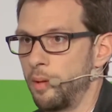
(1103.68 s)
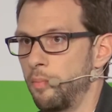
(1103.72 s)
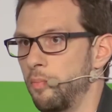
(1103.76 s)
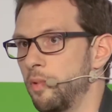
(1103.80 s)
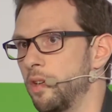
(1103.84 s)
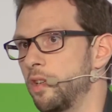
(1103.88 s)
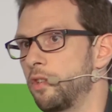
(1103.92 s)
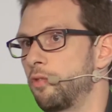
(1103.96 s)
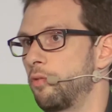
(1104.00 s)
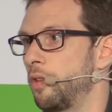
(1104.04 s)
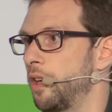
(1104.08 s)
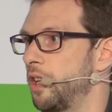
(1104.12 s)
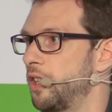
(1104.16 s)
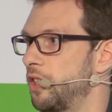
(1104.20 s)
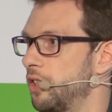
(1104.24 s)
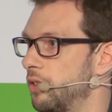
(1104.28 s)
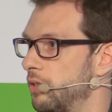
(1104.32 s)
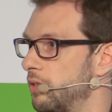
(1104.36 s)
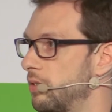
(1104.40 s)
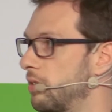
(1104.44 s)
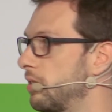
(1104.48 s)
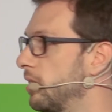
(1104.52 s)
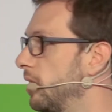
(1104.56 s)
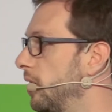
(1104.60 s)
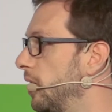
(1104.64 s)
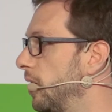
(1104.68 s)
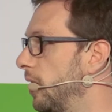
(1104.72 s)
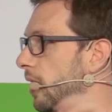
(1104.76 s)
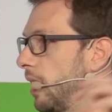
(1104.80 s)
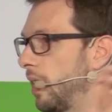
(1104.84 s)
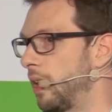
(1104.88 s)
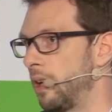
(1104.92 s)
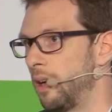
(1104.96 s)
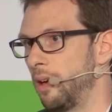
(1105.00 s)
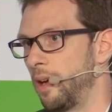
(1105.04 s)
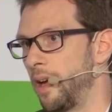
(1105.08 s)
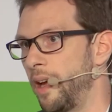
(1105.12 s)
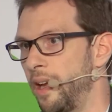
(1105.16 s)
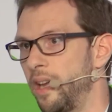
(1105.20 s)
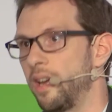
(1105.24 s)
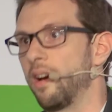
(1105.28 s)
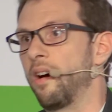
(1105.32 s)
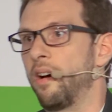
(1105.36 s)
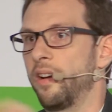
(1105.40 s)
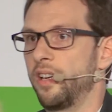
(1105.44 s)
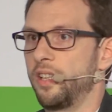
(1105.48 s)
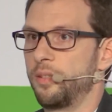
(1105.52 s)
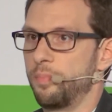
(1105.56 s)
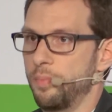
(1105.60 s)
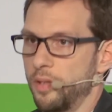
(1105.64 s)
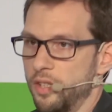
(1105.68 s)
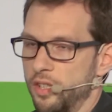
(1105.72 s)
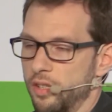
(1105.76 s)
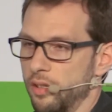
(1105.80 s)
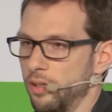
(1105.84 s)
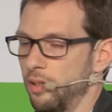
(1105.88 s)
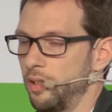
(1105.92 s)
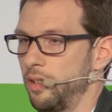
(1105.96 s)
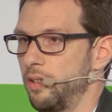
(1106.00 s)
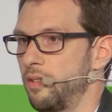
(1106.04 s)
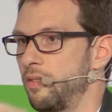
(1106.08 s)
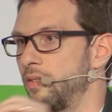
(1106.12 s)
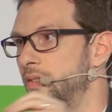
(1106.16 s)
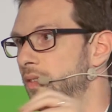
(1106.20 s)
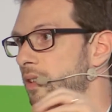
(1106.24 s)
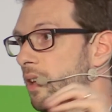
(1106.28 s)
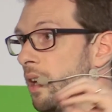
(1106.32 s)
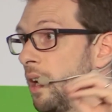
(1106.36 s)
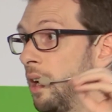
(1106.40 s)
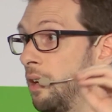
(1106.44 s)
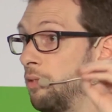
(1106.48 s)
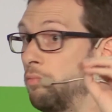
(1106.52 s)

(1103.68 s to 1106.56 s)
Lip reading: administrations, AI specialists,